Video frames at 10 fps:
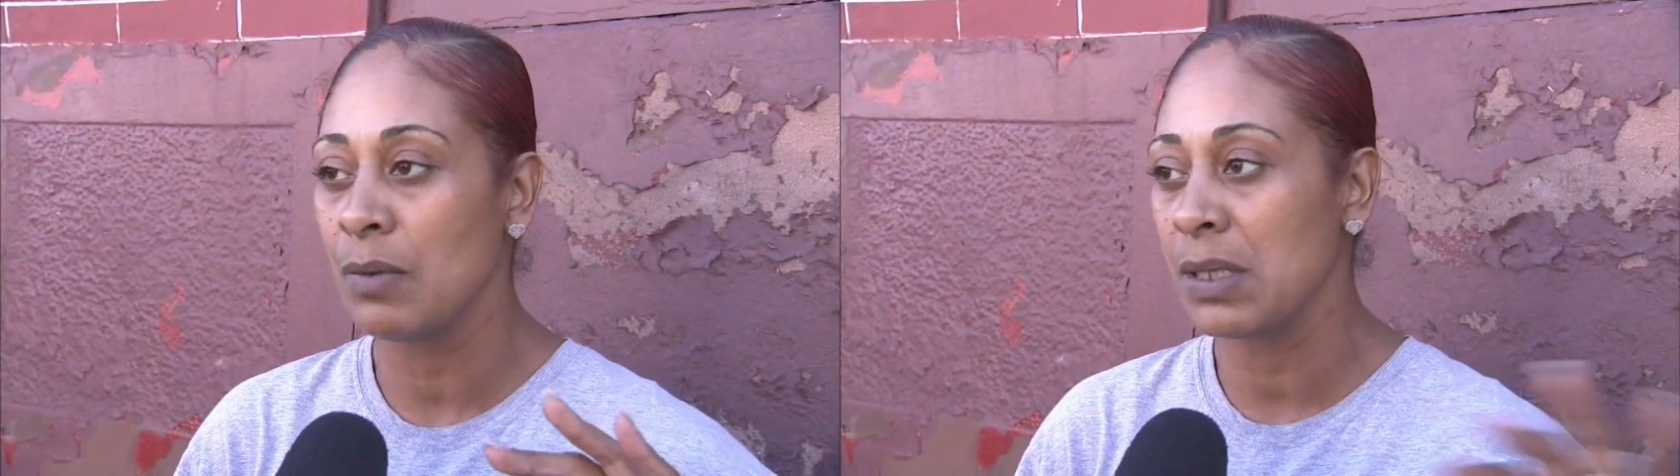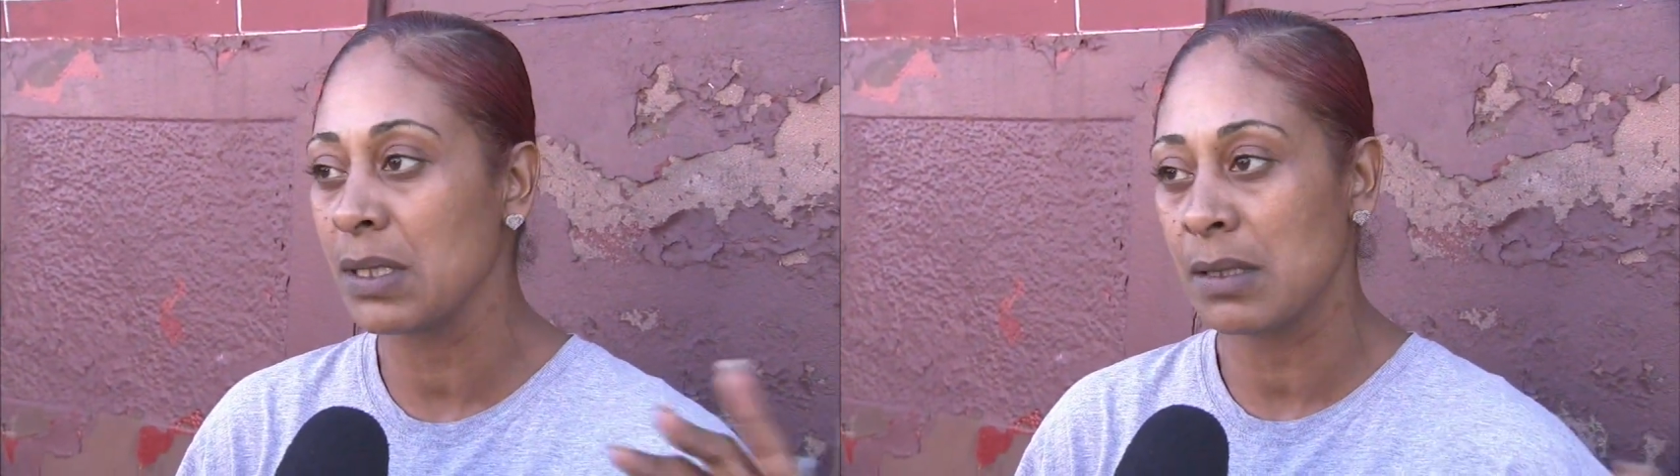
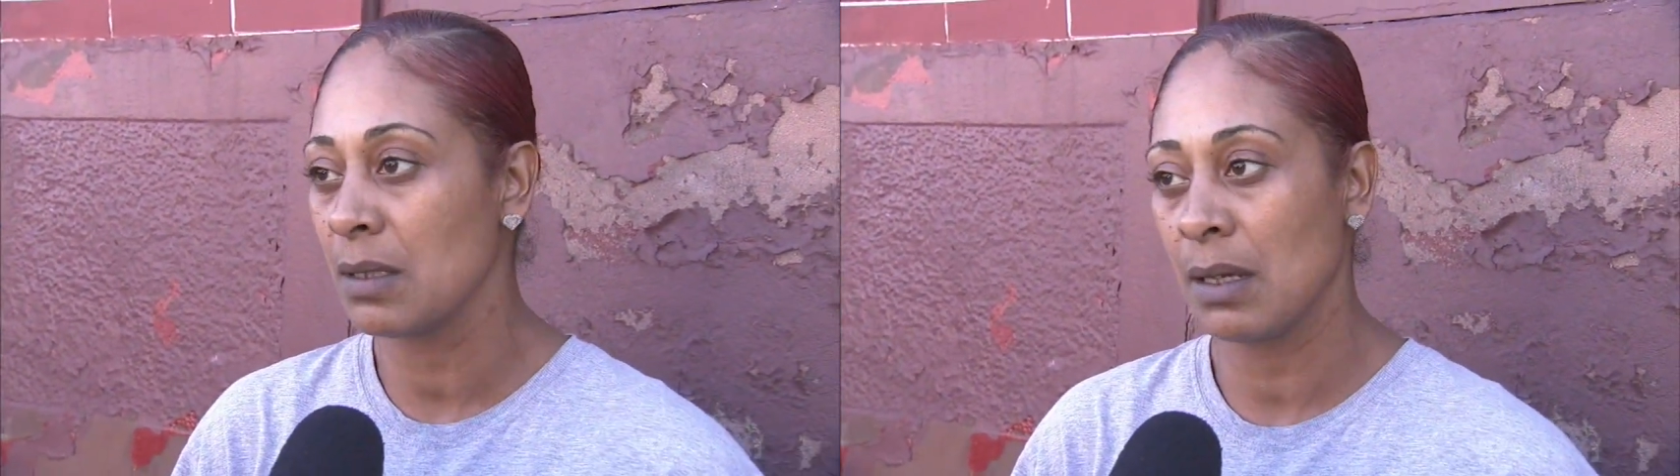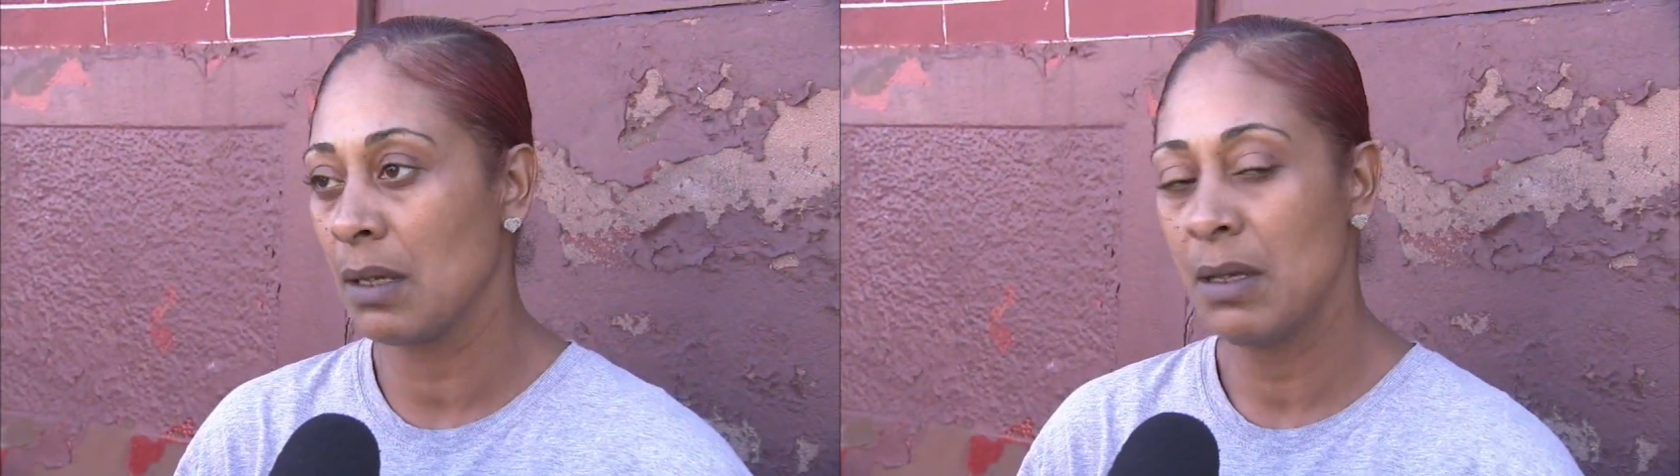it was
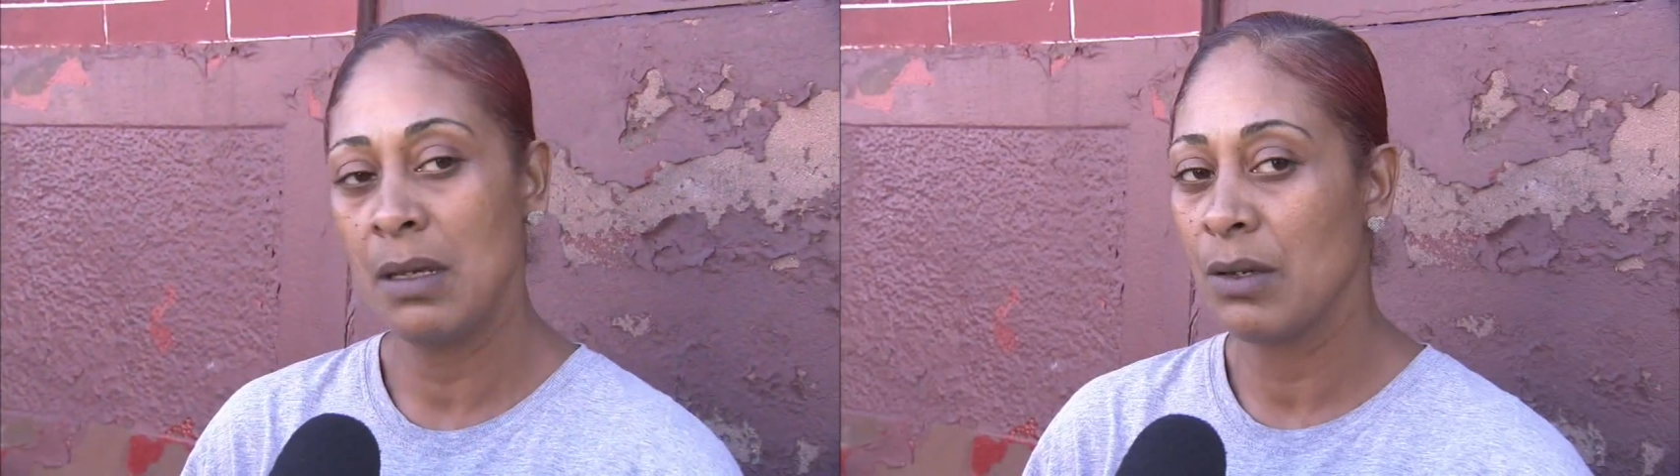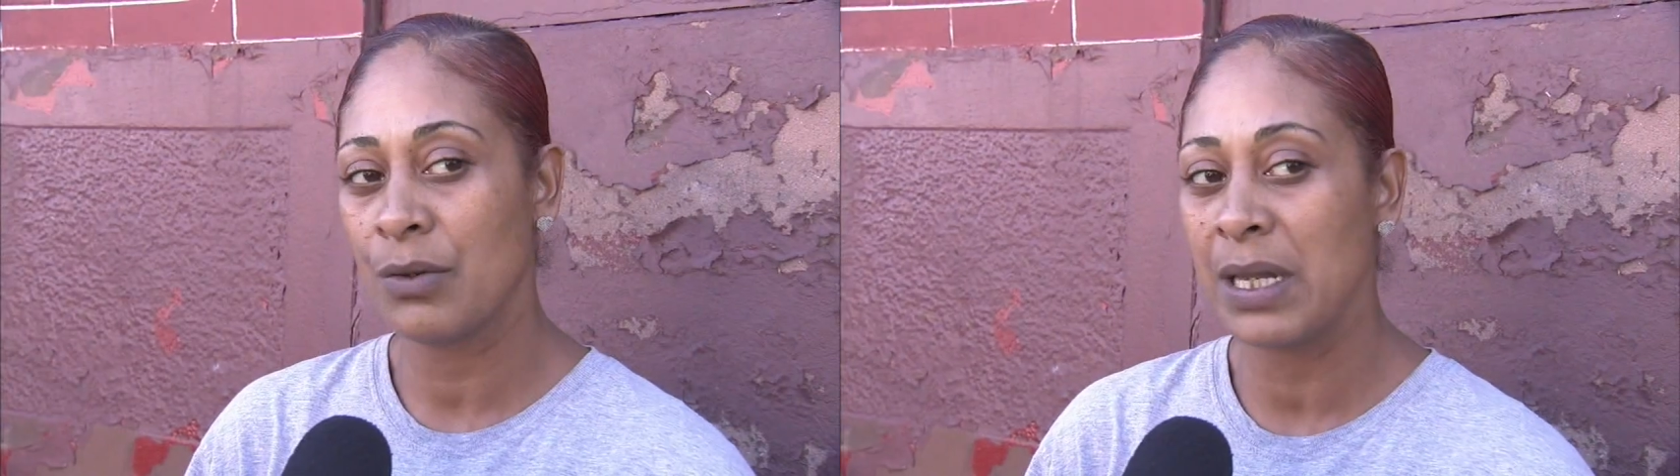
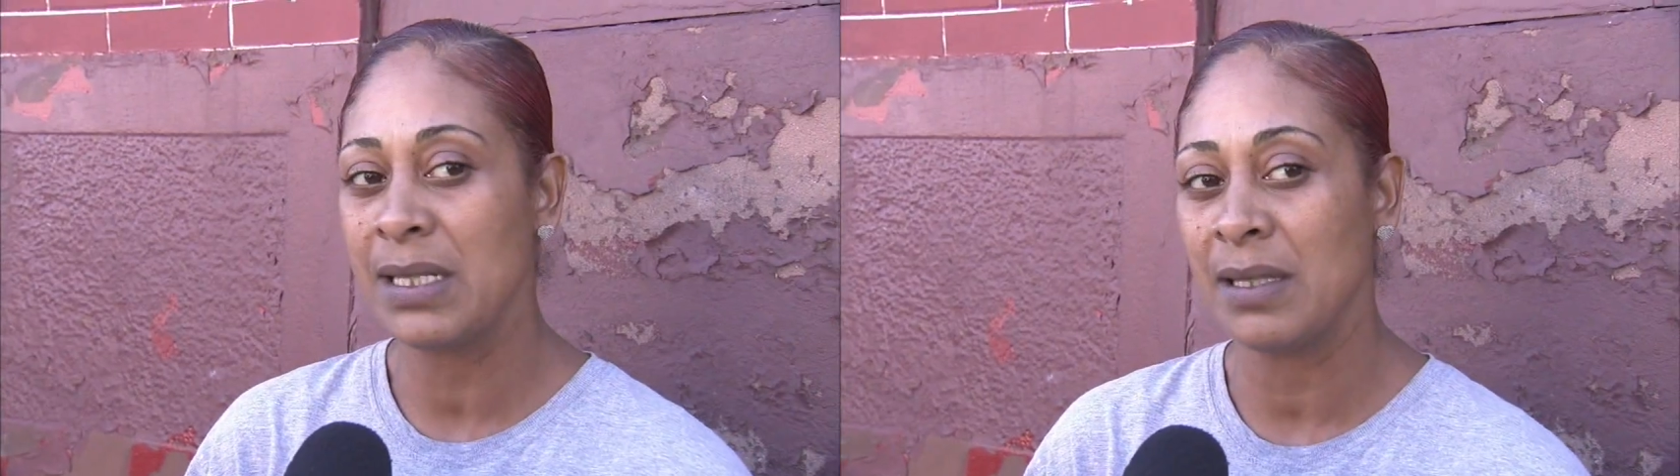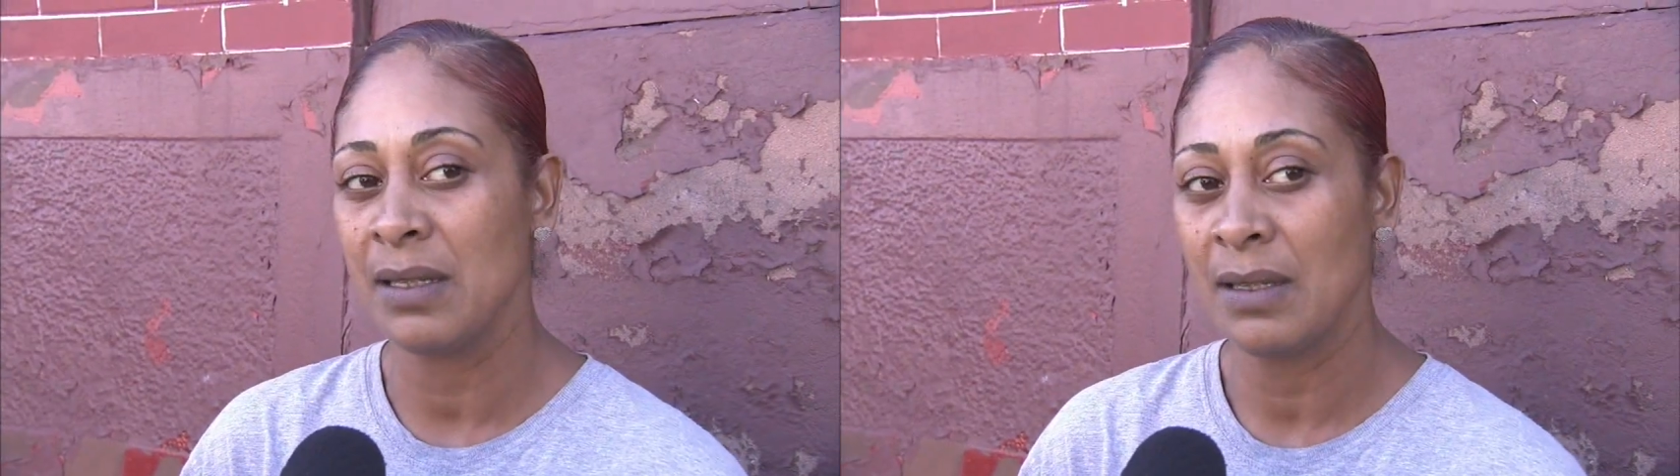crazy